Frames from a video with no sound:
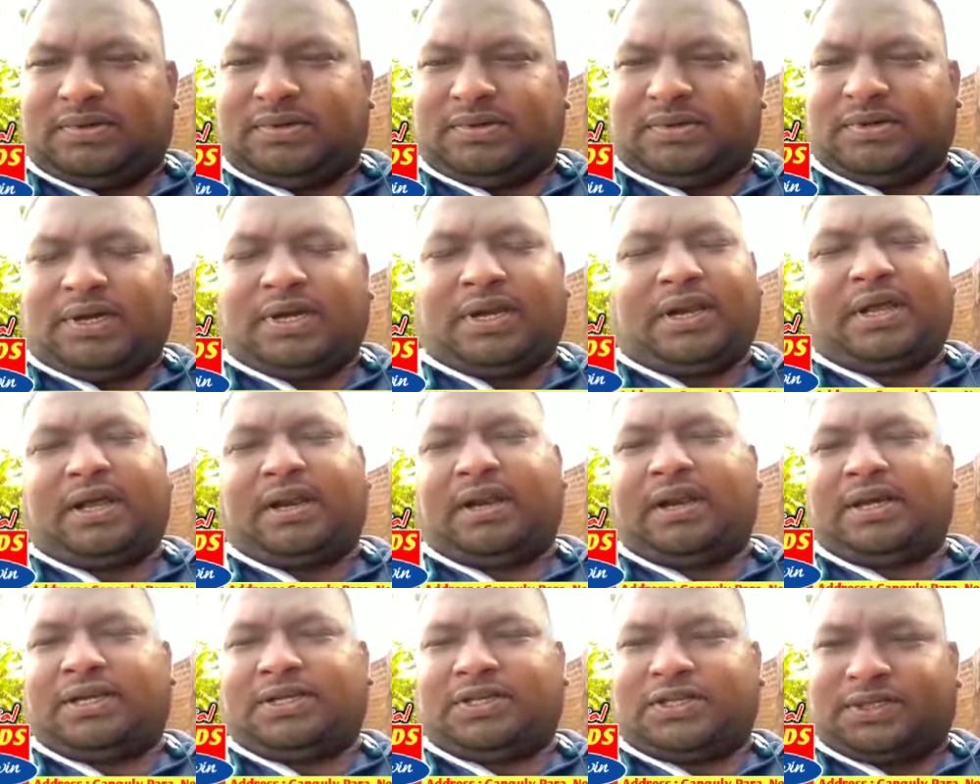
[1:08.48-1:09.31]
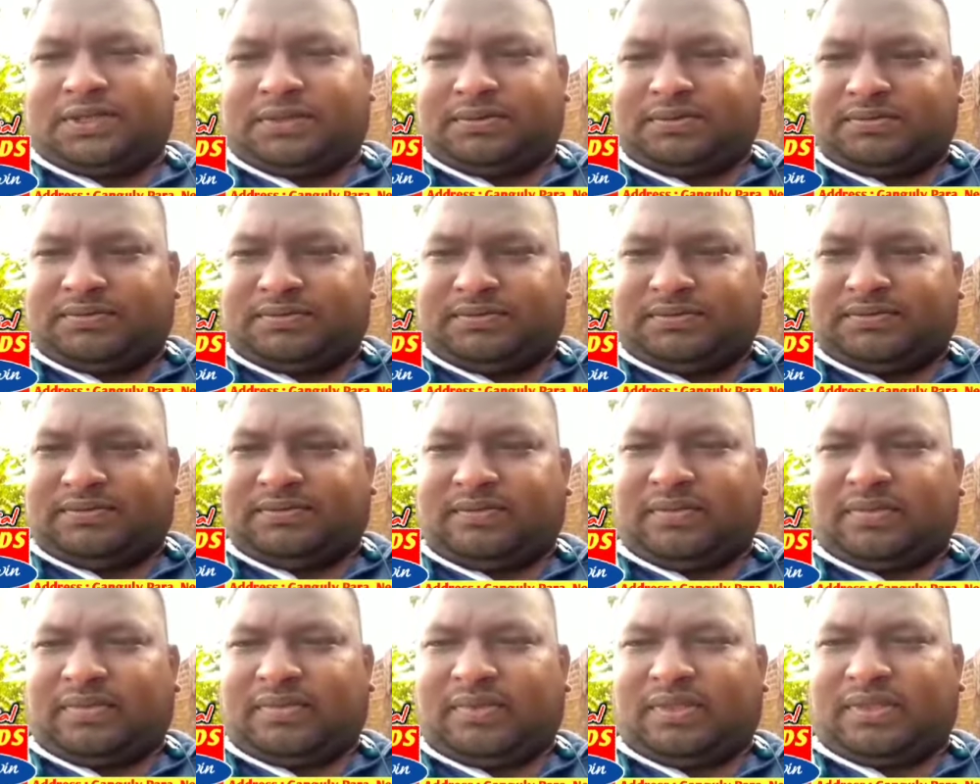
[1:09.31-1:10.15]
in English.
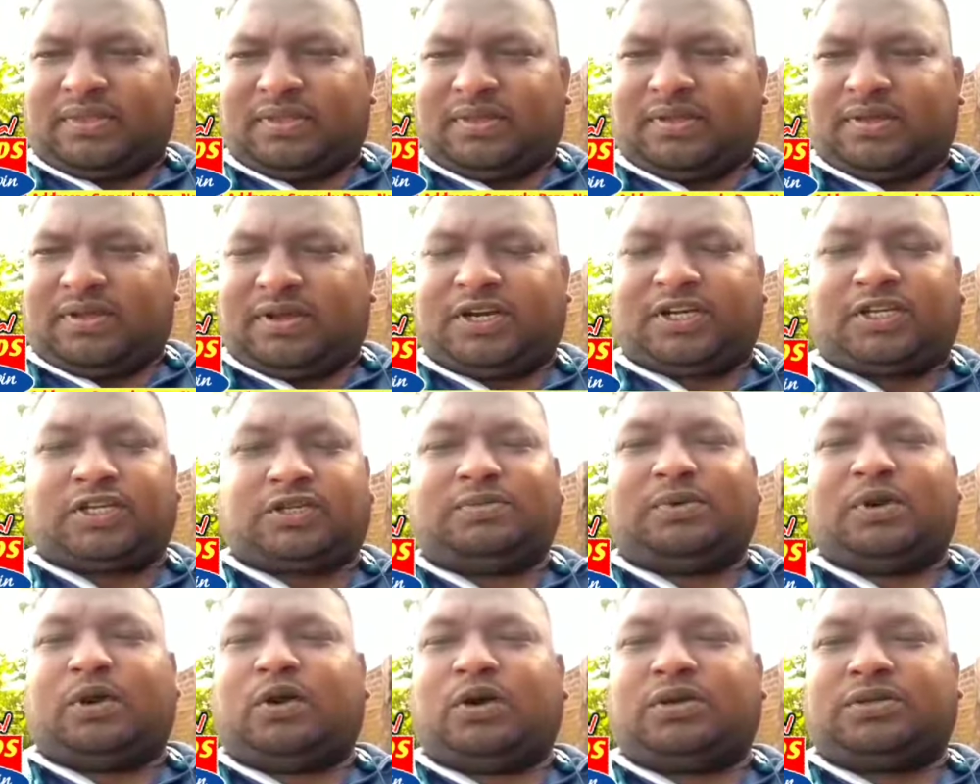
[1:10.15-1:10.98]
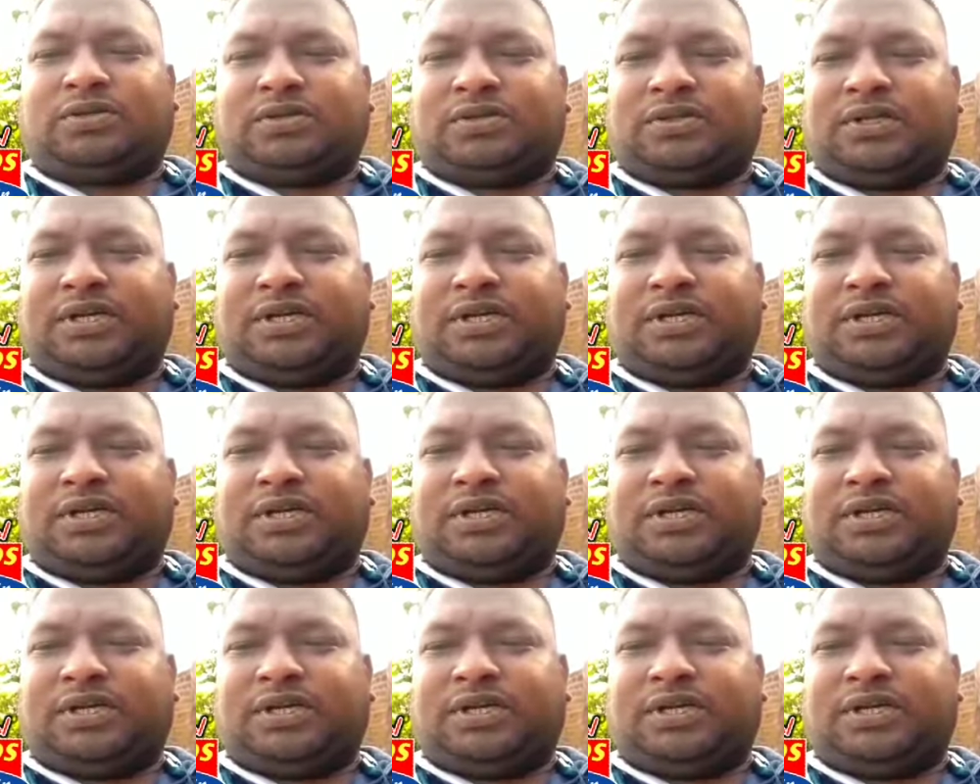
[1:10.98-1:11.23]
It's because